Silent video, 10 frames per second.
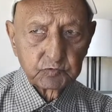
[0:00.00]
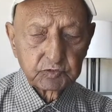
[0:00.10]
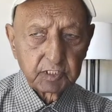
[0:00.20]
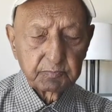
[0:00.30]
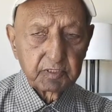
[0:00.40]

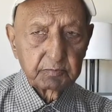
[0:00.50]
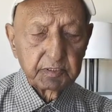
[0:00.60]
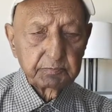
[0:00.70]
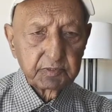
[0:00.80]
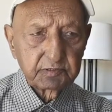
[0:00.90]
Several
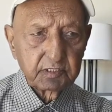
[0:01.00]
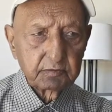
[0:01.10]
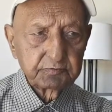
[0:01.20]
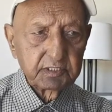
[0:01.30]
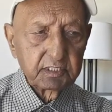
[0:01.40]
members
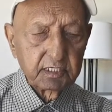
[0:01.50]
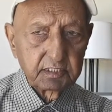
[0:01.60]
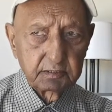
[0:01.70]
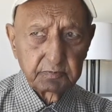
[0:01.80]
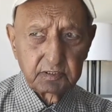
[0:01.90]
of the
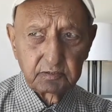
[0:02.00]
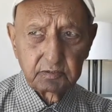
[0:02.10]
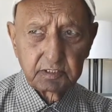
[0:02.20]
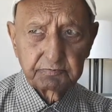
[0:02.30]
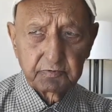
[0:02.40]

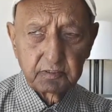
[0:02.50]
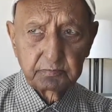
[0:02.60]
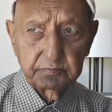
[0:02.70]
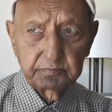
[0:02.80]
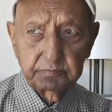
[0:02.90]
IWA
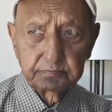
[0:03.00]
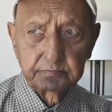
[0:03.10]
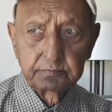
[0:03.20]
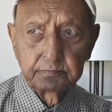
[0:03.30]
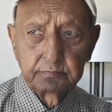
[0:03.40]
from
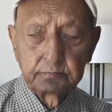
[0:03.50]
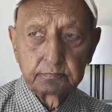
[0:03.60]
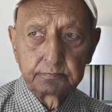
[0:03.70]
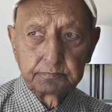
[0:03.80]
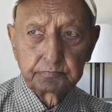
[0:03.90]

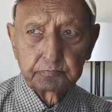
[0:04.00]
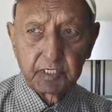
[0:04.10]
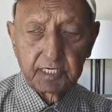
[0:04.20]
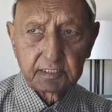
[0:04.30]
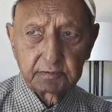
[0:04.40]

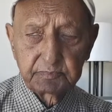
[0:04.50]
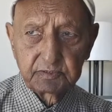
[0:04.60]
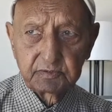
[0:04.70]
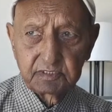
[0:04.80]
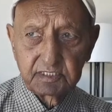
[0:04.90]
black
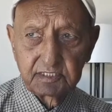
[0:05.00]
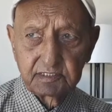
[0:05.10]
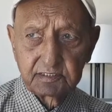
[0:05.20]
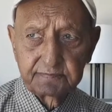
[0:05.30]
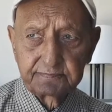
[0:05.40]

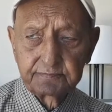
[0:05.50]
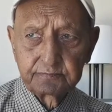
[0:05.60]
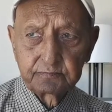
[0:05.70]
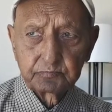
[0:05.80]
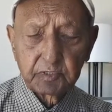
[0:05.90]
communities,
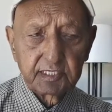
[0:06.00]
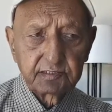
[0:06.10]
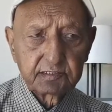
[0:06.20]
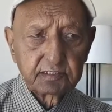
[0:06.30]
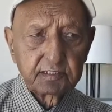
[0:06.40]

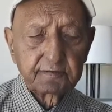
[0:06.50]
press